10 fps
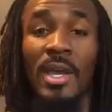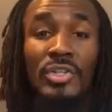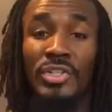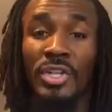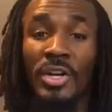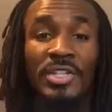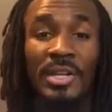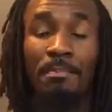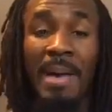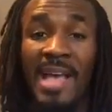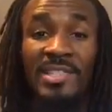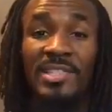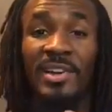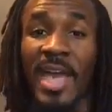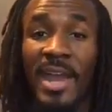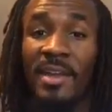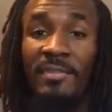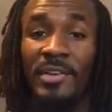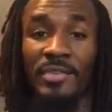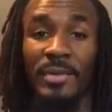church and pastor
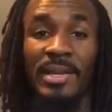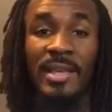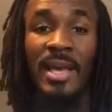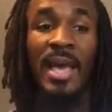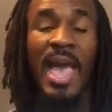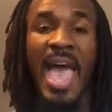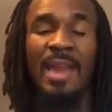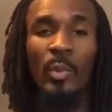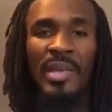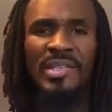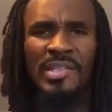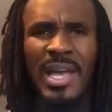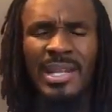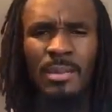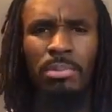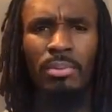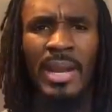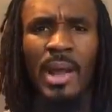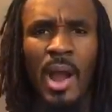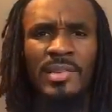anniversaries, and we
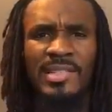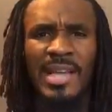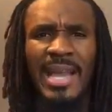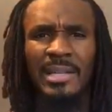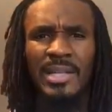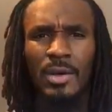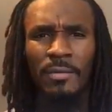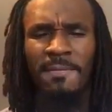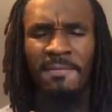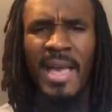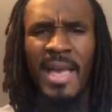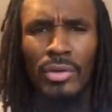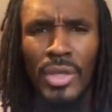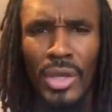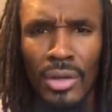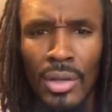celebrate our cyclical failure.